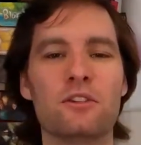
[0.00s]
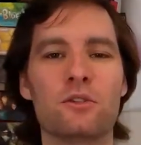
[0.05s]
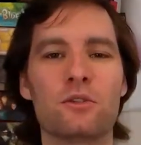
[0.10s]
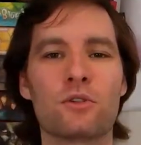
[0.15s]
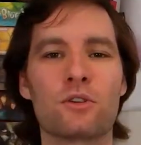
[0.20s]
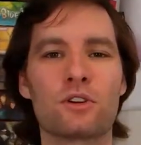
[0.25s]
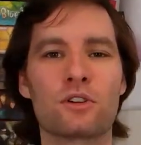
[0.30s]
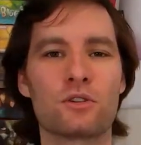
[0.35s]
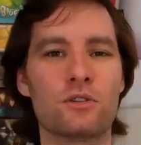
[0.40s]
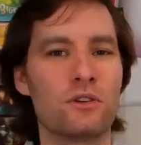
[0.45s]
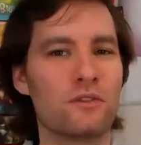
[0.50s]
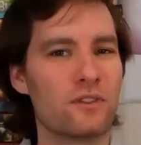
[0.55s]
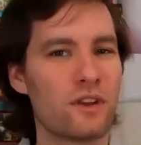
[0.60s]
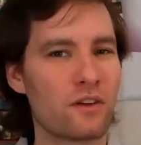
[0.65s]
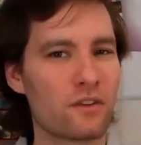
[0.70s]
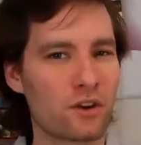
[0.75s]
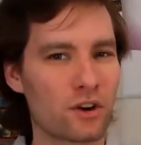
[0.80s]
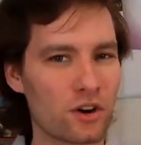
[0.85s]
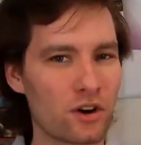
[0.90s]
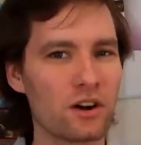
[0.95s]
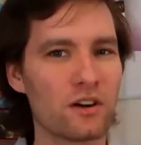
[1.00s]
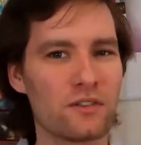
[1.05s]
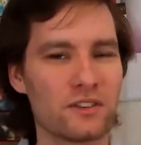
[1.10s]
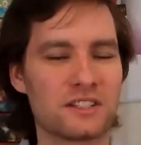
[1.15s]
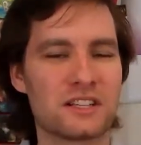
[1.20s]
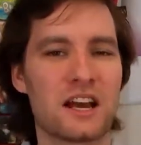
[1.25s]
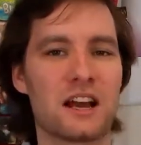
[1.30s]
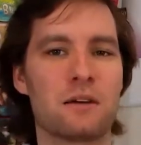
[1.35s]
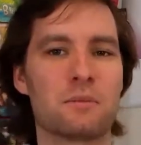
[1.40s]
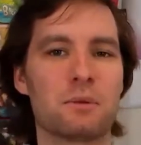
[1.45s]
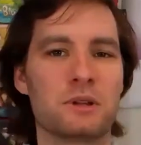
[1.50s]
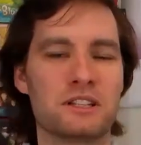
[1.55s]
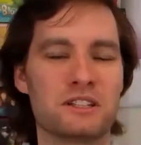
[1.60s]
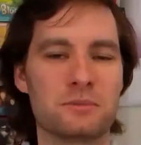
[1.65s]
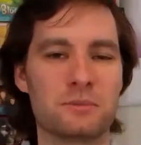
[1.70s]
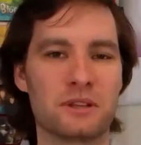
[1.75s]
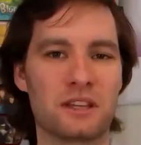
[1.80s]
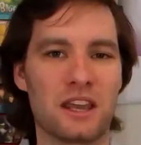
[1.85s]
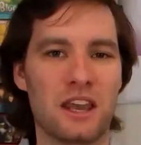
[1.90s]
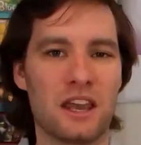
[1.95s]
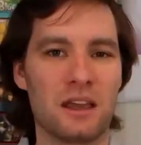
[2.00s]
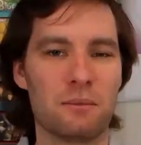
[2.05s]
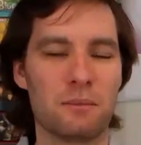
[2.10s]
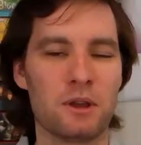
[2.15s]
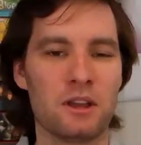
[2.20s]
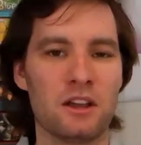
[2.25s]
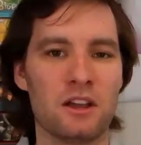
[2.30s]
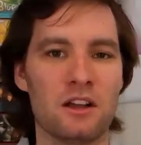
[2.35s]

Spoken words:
or who have never heard of a tile placement game